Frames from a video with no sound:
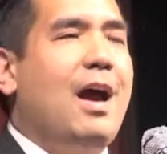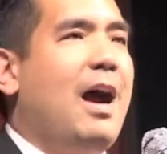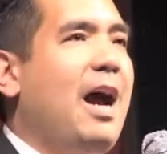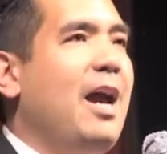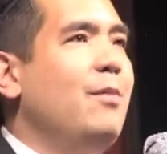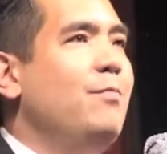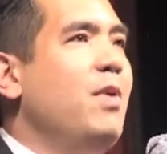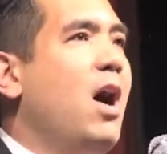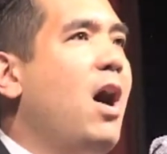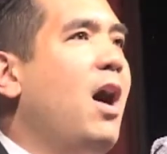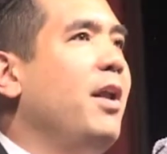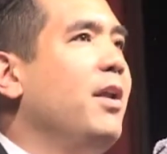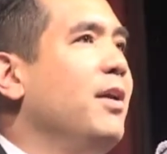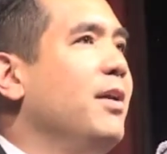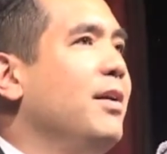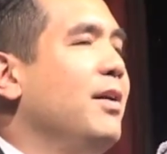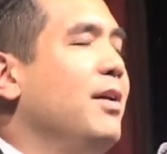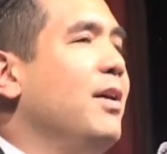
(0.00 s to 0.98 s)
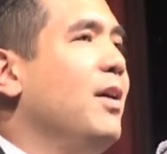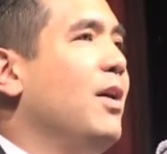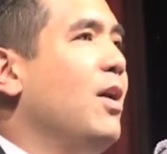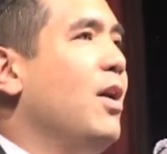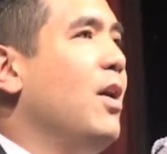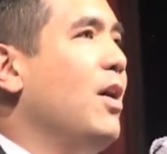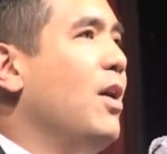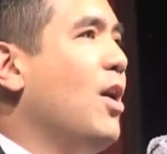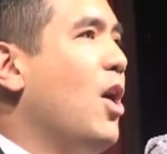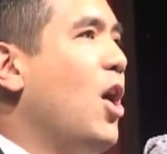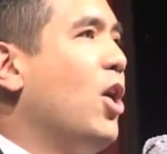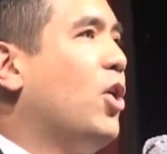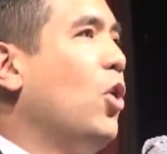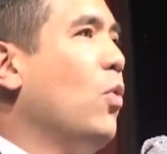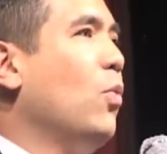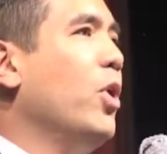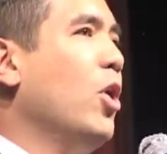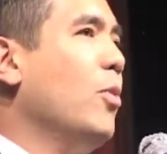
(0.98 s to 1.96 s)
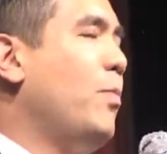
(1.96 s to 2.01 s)
I am not a
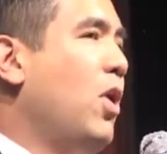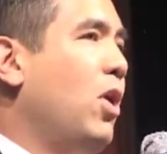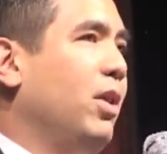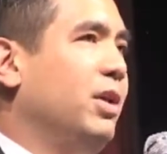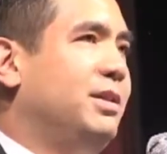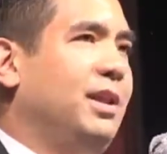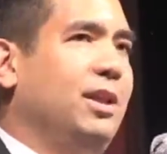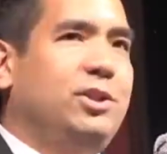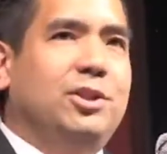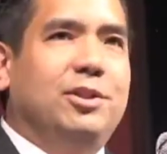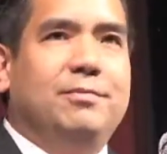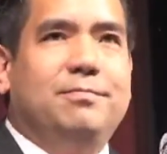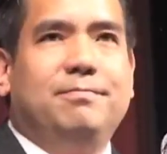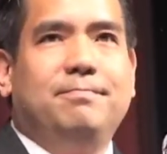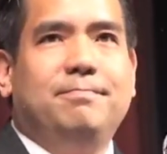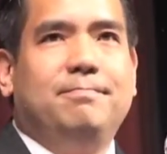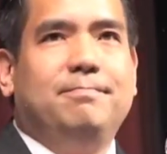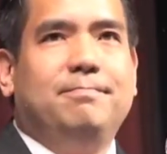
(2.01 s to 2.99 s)
career politician.